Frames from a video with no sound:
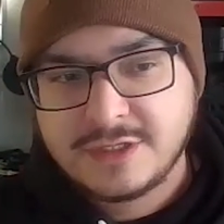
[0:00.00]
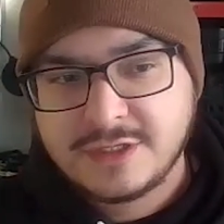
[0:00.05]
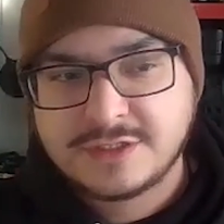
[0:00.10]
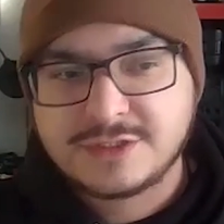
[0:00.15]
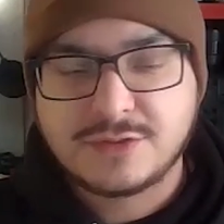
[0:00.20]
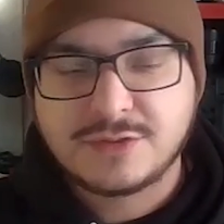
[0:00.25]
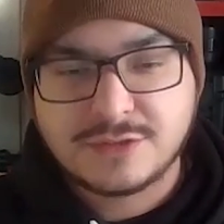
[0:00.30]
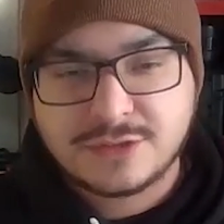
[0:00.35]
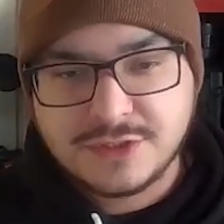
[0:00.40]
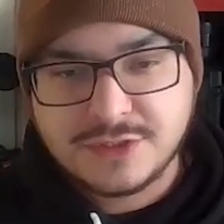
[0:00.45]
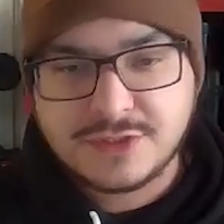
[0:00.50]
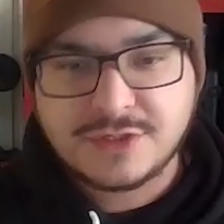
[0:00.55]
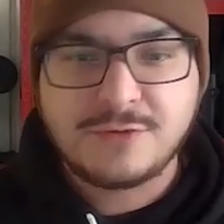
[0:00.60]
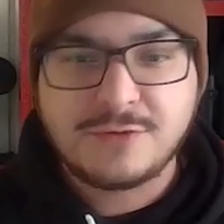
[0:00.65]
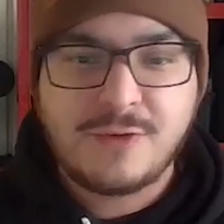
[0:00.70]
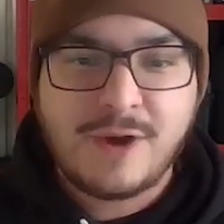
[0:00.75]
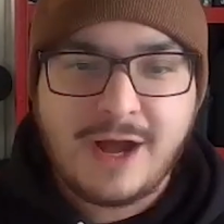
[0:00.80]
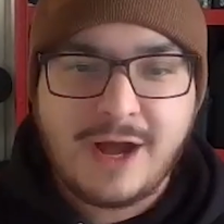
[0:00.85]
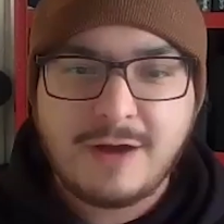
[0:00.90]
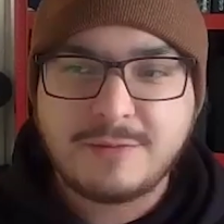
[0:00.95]
So it took a
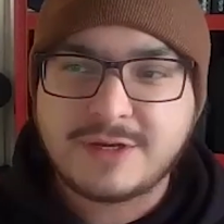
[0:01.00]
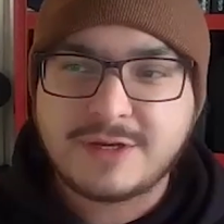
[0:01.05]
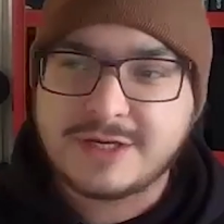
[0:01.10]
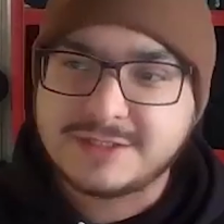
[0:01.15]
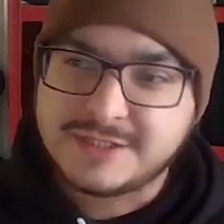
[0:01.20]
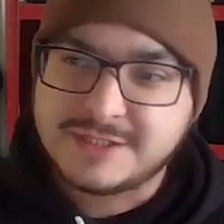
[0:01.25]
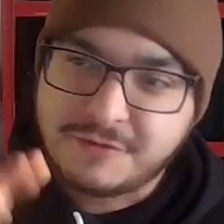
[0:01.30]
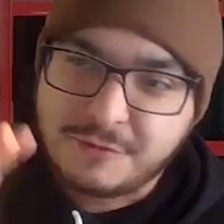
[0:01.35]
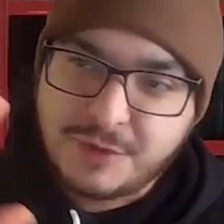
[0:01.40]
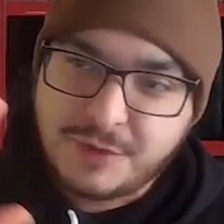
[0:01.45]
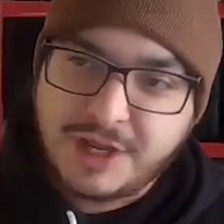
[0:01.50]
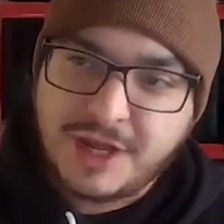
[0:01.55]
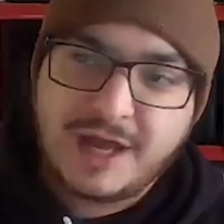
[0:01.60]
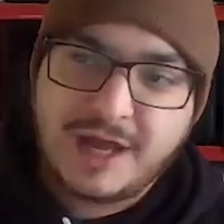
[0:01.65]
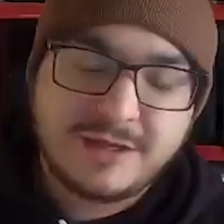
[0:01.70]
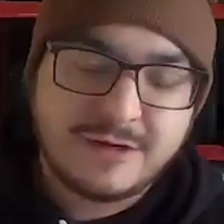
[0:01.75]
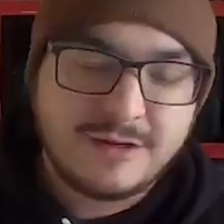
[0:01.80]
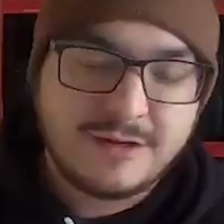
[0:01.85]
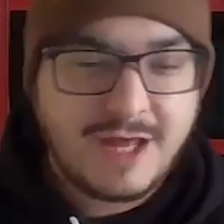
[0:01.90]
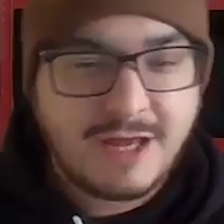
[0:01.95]
while because everybody
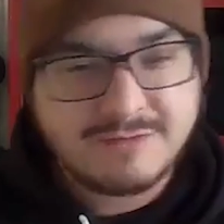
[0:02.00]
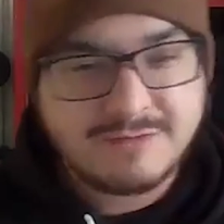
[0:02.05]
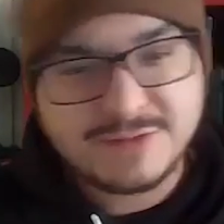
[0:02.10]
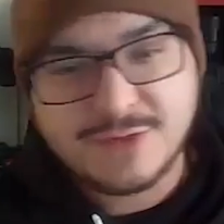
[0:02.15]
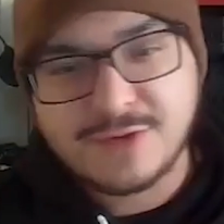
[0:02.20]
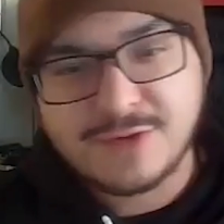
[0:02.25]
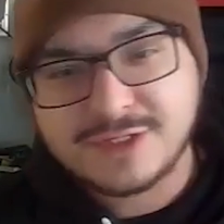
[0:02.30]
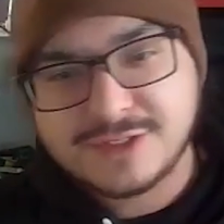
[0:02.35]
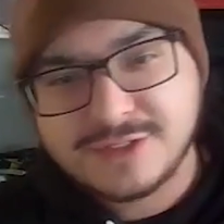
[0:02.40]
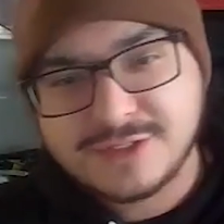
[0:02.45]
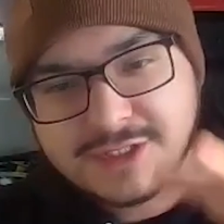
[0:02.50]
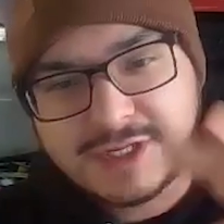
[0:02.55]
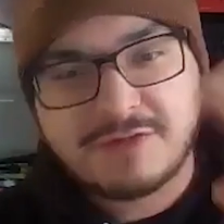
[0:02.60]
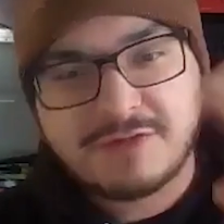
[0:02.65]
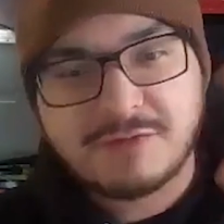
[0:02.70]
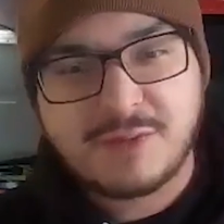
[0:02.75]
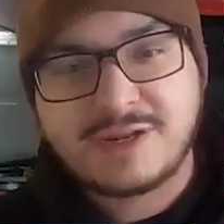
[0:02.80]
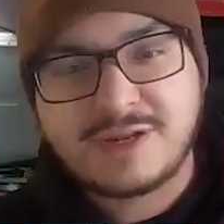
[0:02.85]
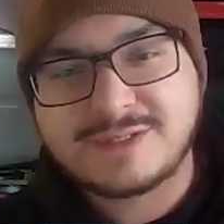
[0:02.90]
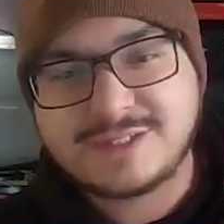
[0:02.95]
had their lives going too, and
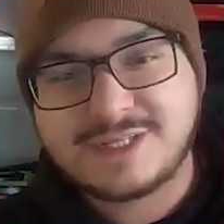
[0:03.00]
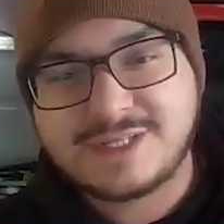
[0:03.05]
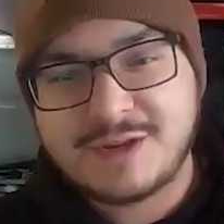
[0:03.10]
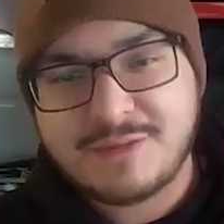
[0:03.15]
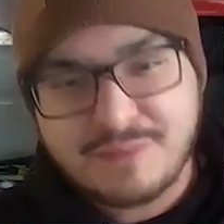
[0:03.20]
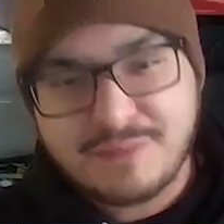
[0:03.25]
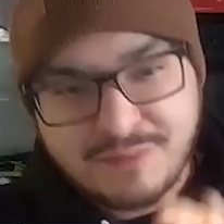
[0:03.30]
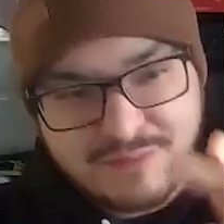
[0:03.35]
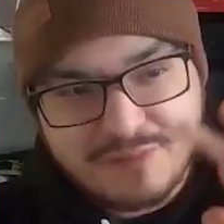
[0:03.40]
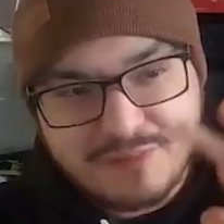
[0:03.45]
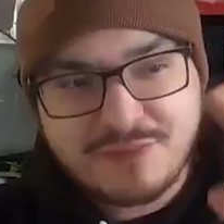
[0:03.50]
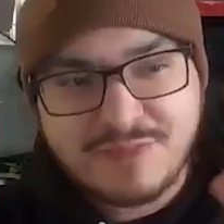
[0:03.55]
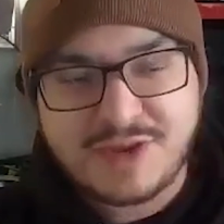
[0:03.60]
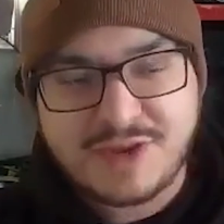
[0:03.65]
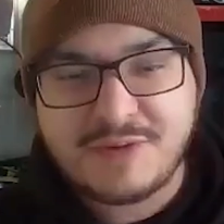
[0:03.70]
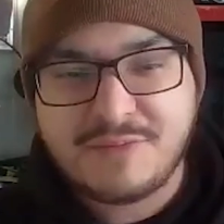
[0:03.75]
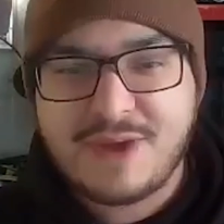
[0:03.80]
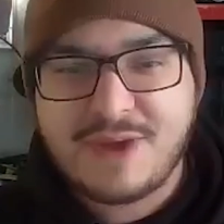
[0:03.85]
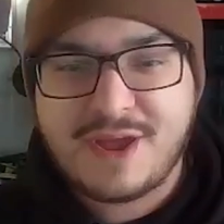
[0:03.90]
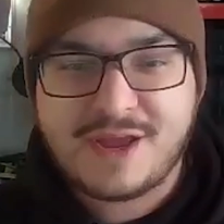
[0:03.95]
everybody was
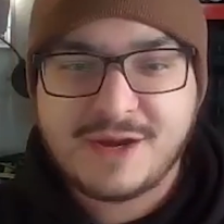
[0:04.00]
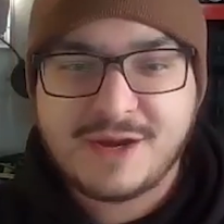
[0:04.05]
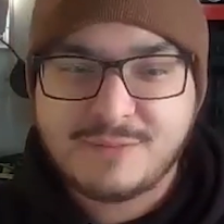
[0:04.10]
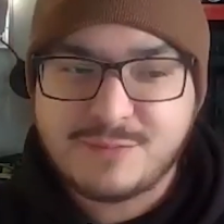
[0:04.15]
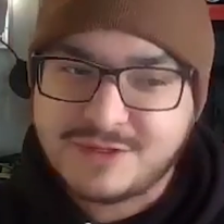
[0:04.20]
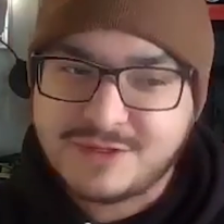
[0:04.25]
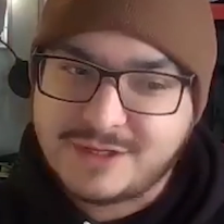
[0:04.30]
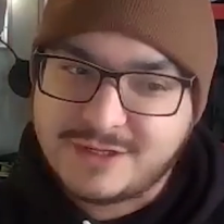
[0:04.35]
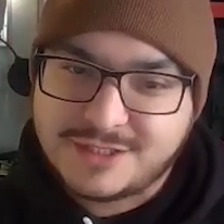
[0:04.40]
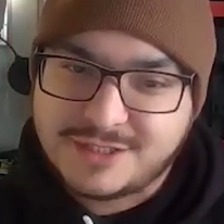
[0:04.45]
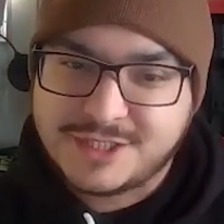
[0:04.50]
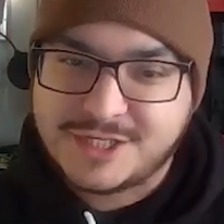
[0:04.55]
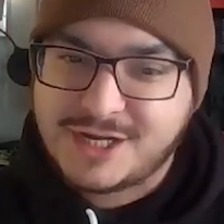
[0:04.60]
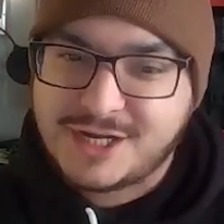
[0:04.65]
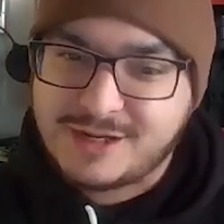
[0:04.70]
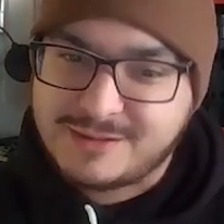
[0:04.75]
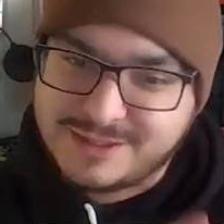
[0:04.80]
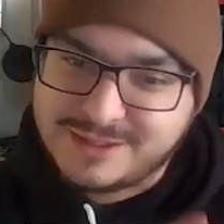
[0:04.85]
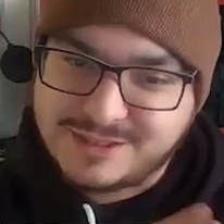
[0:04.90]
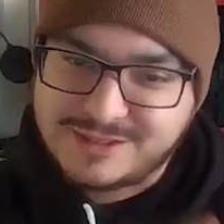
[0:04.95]
picking back up with their
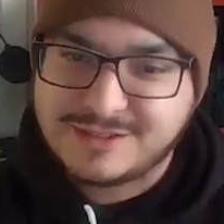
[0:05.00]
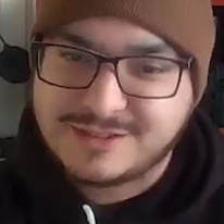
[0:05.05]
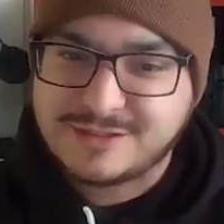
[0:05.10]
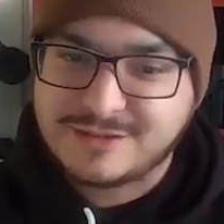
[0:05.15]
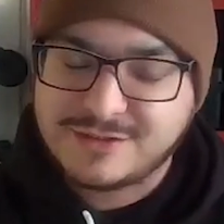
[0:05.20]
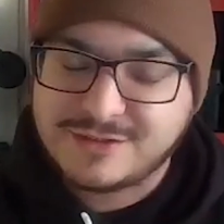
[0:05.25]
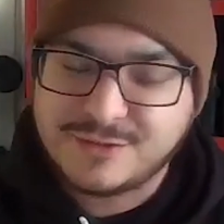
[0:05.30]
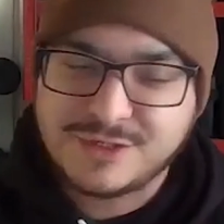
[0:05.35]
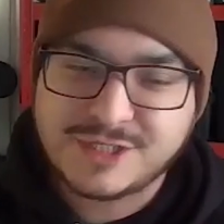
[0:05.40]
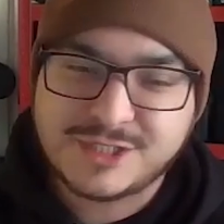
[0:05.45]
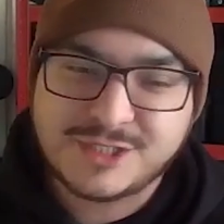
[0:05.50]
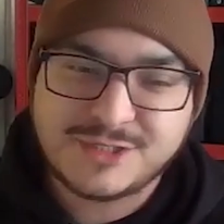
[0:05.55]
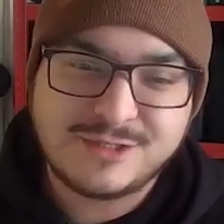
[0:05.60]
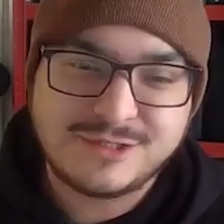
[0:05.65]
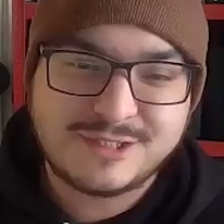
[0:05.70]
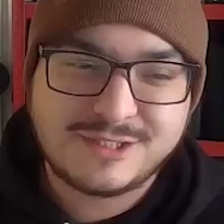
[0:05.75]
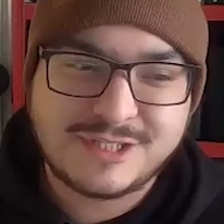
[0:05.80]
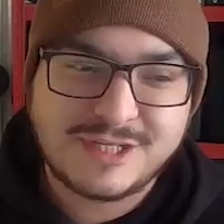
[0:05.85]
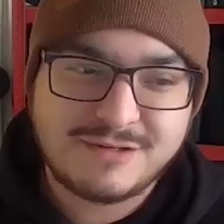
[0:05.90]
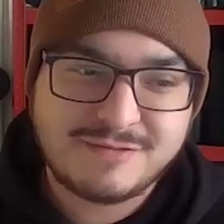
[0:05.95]
jobs and doing
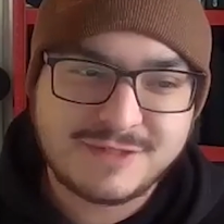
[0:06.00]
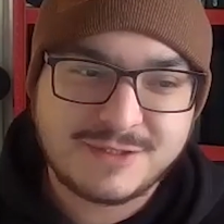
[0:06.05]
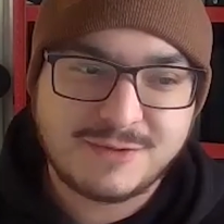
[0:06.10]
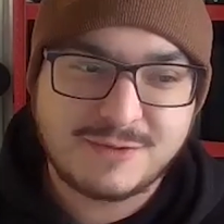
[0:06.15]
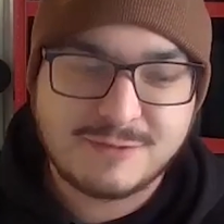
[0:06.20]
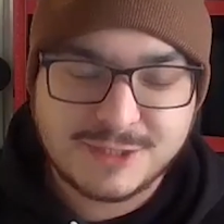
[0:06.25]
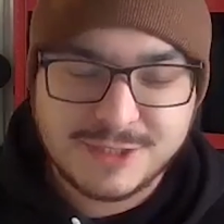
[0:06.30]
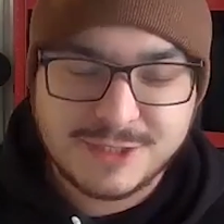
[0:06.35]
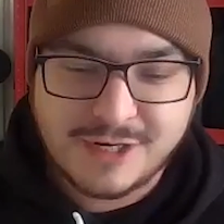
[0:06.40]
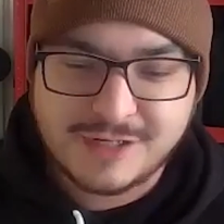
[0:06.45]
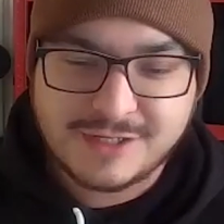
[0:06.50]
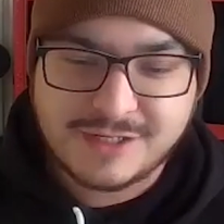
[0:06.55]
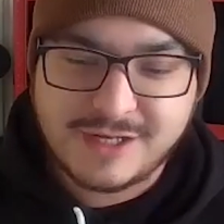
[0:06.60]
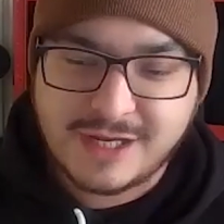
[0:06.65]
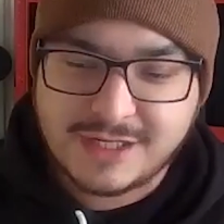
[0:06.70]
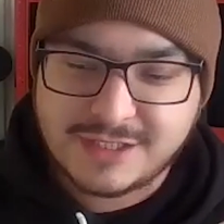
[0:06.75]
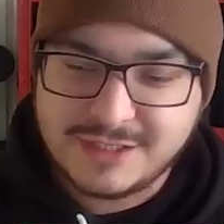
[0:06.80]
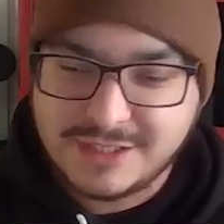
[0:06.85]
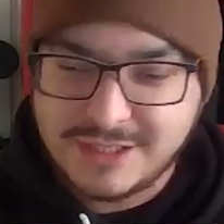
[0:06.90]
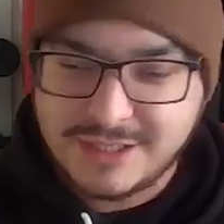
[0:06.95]
shows and stuff. So it was hard to
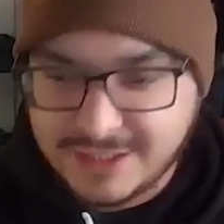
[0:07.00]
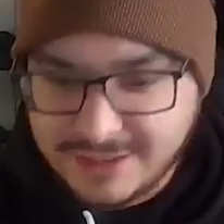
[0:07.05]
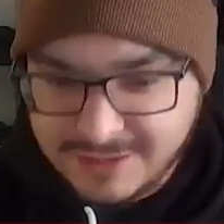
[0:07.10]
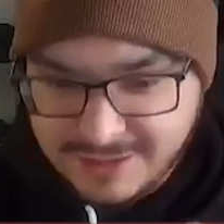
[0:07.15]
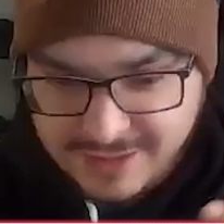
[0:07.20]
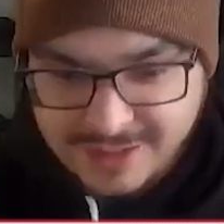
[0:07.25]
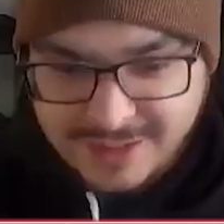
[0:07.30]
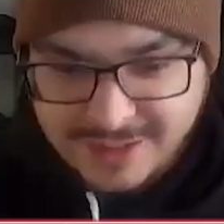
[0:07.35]
actually get